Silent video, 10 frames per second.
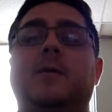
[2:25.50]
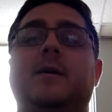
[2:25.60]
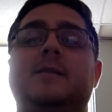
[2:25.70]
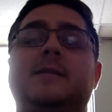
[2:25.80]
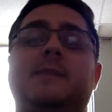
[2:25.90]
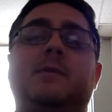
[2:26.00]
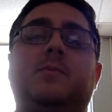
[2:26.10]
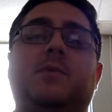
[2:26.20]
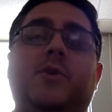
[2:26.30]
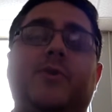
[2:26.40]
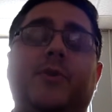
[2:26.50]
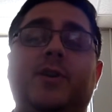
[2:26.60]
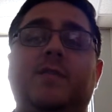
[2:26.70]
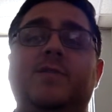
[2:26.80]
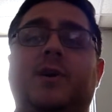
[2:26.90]
acceptable
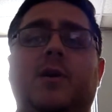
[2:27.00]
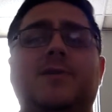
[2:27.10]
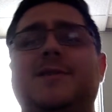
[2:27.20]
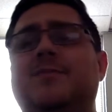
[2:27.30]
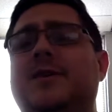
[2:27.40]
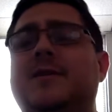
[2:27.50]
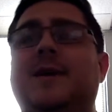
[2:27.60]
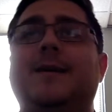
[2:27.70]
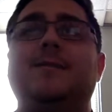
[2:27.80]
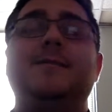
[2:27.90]
alternatives are something like